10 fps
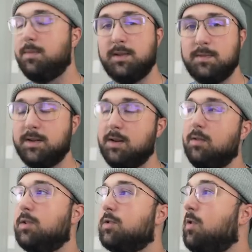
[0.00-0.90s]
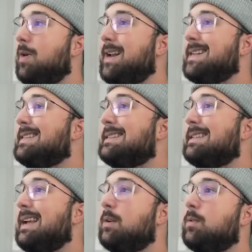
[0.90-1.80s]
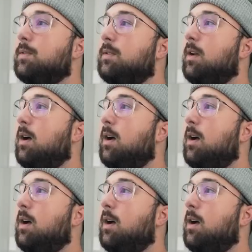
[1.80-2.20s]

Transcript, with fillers: but this material looks great in Cycles.